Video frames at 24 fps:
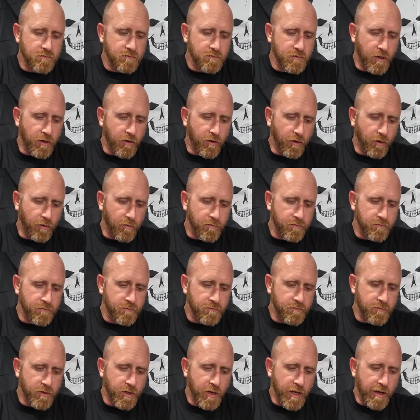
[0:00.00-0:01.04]
you know,
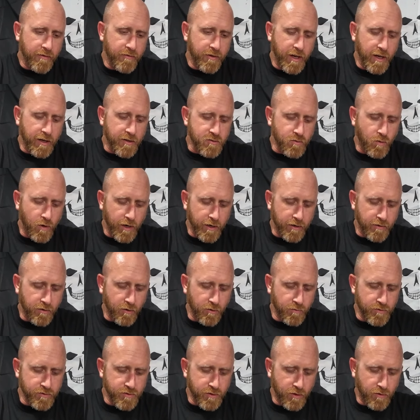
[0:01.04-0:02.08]
when you have an XY
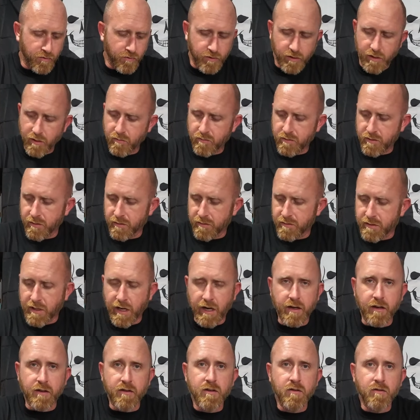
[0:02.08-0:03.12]
chromosome, you just
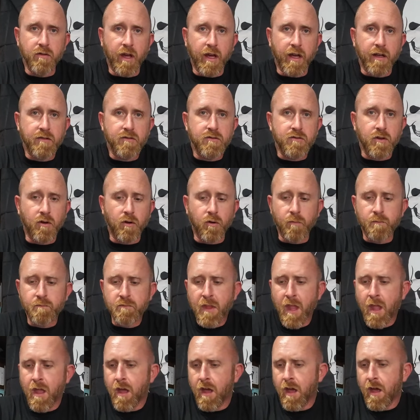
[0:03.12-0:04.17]
kind of do that. So
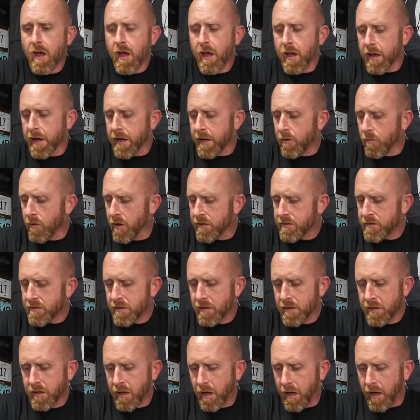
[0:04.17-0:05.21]
anyways,
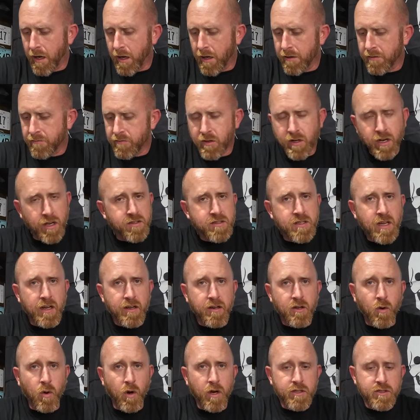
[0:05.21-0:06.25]
if you guys got any
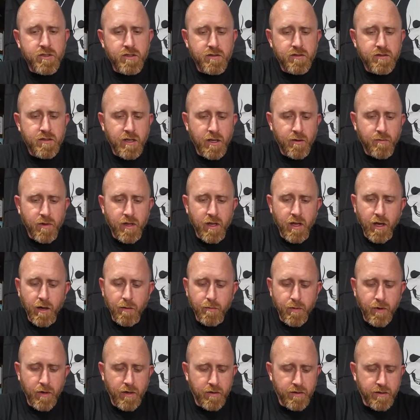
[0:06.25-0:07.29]
questions, hit me
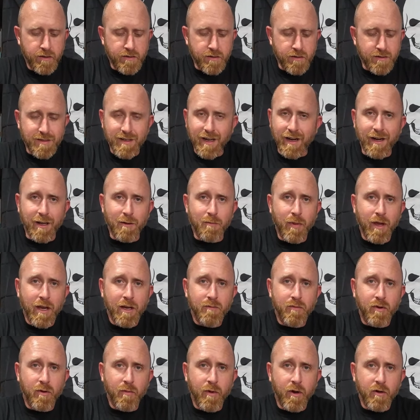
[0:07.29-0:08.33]
up. This is not a
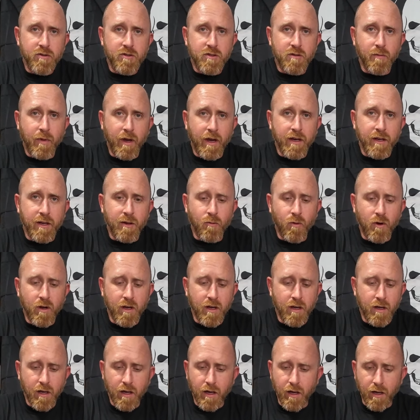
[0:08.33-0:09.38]
paid promotion by any
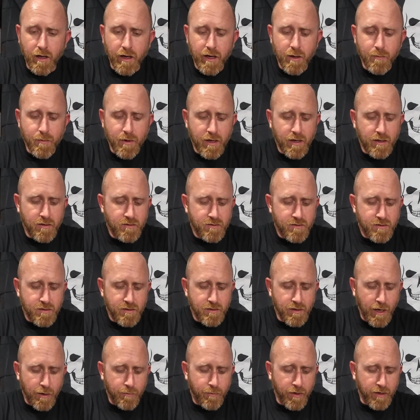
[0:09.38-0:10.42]
means.
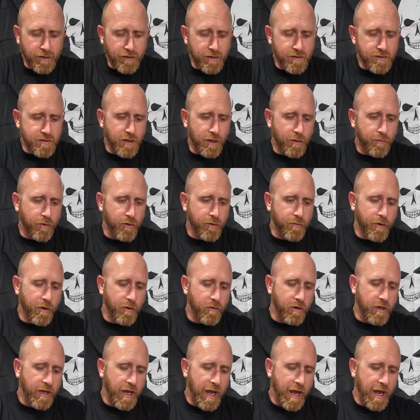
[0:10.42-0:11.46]
I picked this up with my
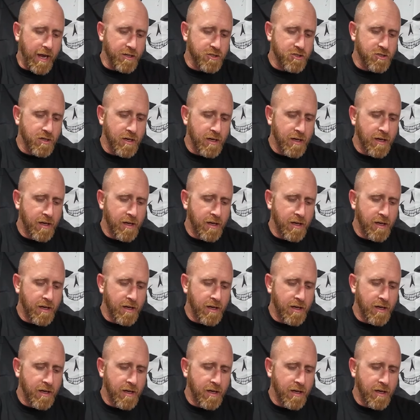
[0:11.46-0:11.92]
own cash